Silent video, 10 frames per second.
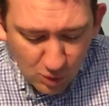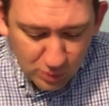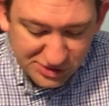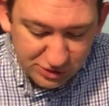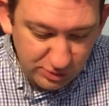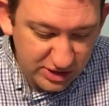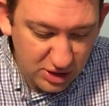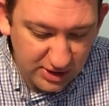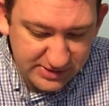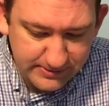which is really
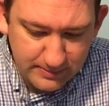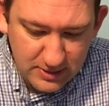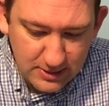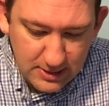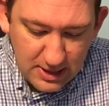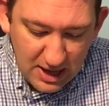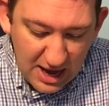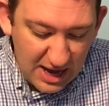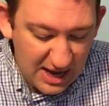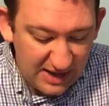nice.
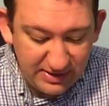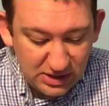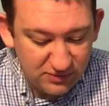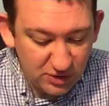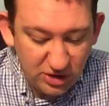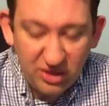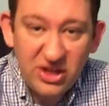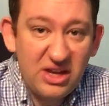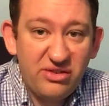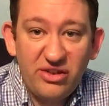And then you've got the
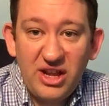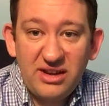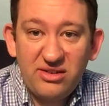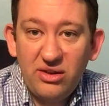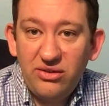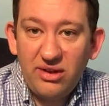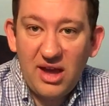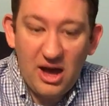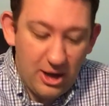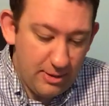theatre selectors
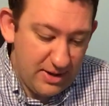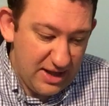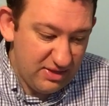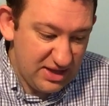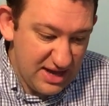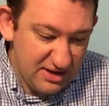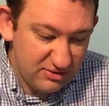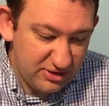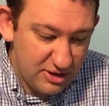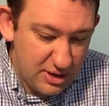at the end.